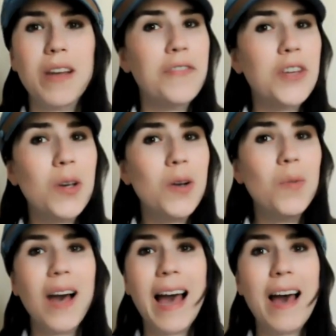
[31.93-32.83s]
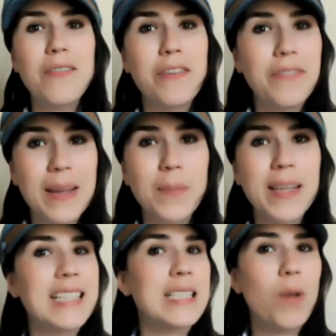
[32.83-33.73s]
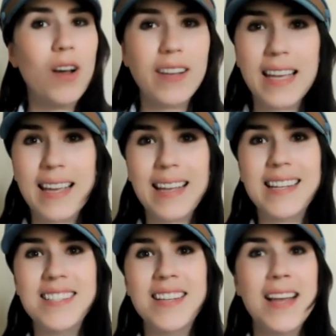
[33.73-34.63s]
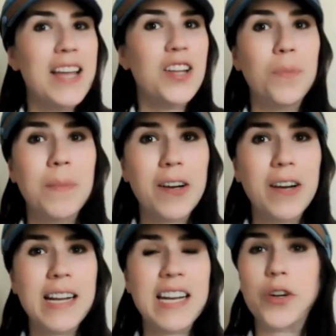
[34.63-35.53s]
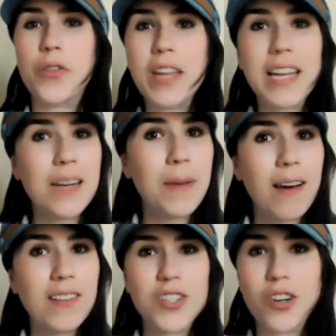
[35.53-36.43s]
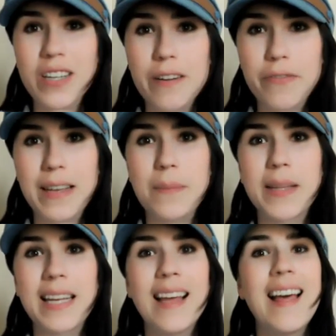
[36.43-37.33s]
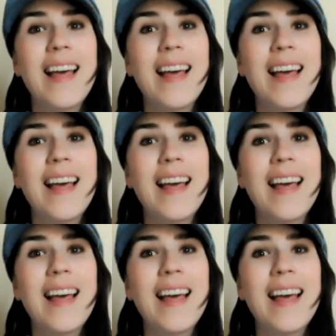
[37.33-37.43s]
if you have a family, small kids, you're married and you're thinking about starting a family,